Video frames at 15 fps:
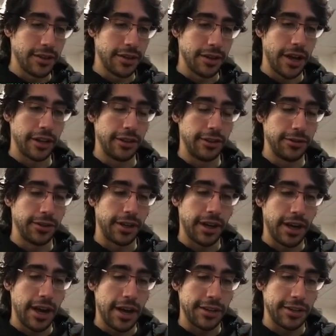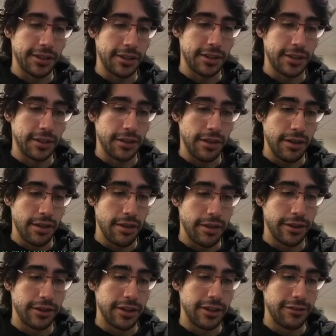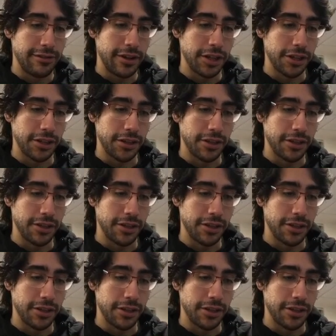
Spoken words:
and look at the definition.